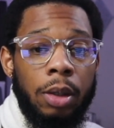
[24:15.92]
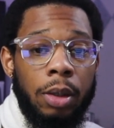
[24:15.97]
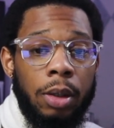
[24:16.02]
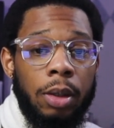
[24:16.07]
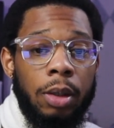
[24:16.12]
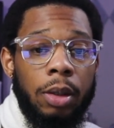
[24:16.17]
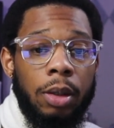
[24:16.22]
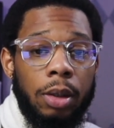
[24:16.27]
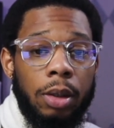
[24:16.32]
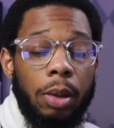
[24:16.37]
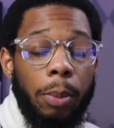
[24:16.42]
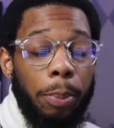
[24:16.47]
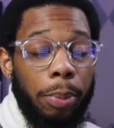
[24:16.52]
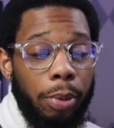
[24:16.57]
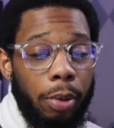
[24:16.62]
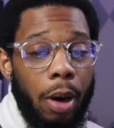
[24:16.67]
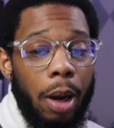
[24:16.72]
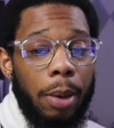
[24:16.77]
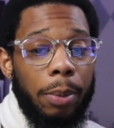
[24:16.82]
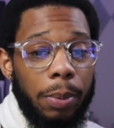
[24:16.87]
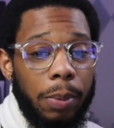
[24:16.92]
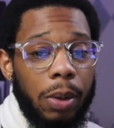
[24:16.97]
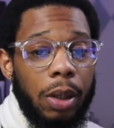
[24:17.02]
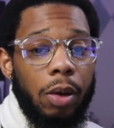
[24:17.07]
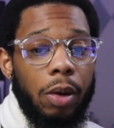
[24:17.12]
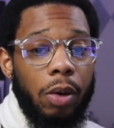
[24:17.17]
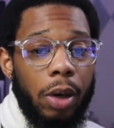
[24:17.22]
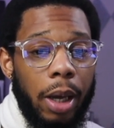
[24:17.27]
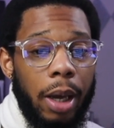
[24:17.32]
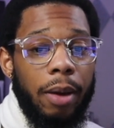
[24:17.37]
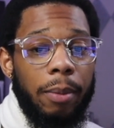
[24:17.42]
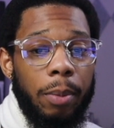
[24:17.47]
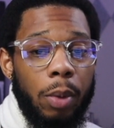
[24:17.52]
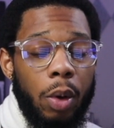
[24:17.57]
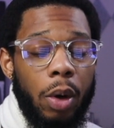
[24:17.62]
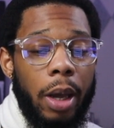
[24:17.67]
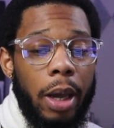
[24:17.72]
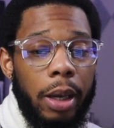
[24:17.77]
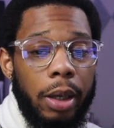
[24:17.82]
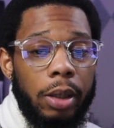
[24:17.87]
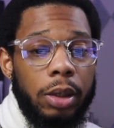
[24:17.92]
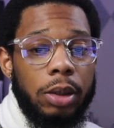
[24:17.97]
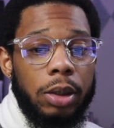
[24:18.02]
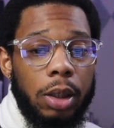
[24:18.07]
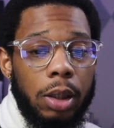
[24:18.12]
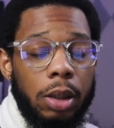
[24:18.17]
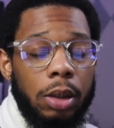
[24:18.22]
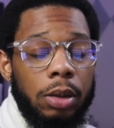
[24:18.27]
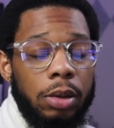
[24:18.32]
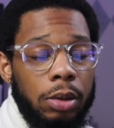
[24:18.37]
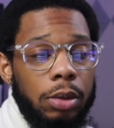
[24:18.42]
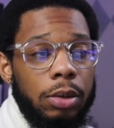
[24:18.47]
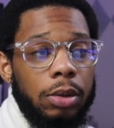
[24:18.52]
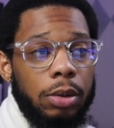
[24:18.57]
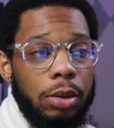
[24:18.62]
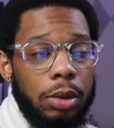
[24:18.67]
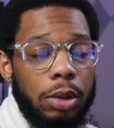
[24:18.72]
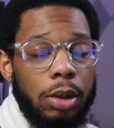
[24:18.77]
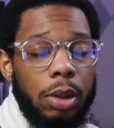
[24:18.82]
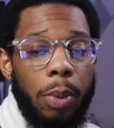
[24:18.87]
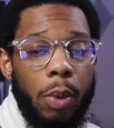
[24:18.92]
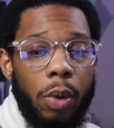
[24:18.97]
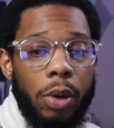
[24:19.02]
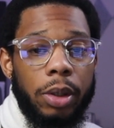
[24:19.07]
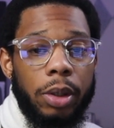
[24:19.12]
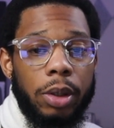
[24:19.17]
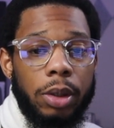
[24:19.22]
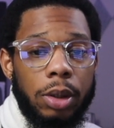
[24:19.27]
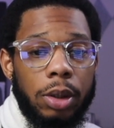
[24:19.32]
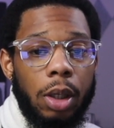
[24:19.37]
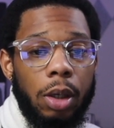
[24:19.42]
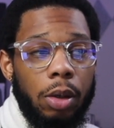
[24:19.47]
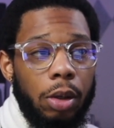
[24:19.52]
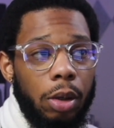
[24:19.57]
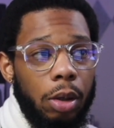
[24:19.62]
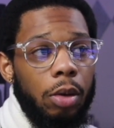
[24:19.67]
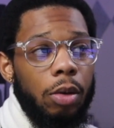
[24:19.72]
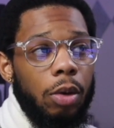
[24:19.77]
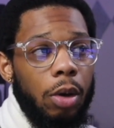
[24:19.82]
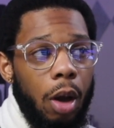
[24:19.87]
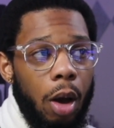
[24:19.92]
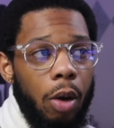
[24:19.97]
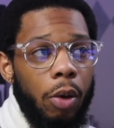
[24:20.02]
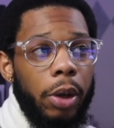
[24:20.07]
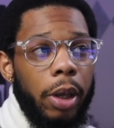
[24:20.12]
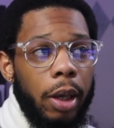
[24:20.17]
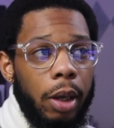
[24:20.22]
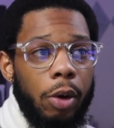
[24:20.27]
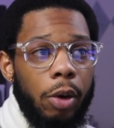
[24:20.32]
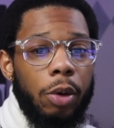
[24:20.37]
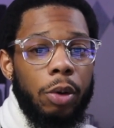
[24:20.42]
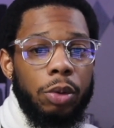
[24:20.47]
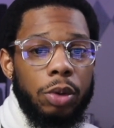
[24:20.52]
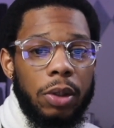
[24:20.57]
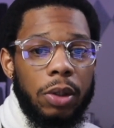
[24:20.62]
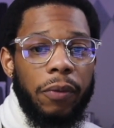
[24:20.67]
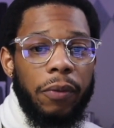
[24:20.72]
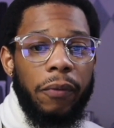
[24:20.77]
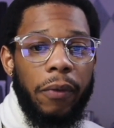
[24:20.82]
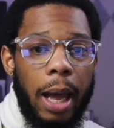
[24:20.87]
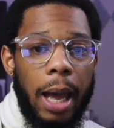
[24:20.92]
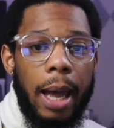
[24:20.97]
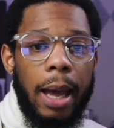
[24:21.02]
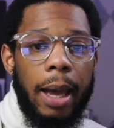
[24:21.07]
You're probably going to have more haters than supporters. So you go get crucified.